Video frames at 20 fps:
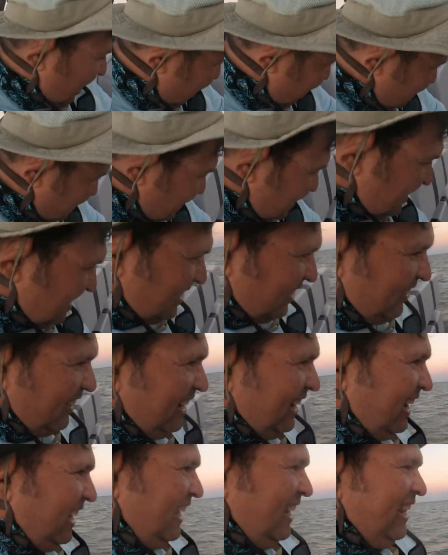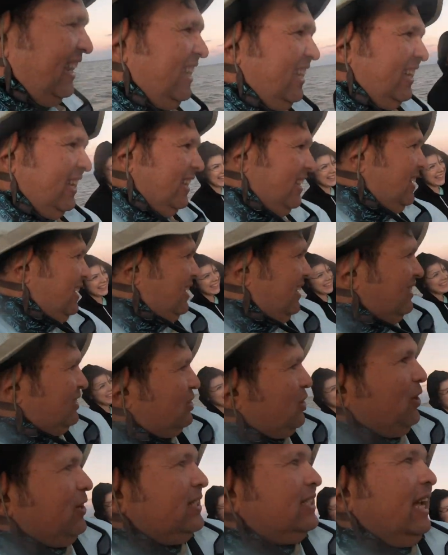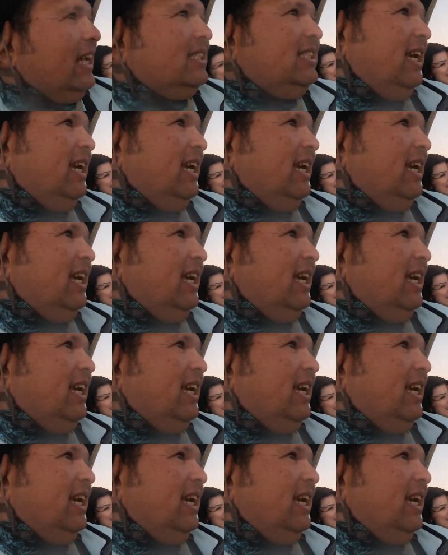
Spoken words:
how she's doing it? Yeah, show us that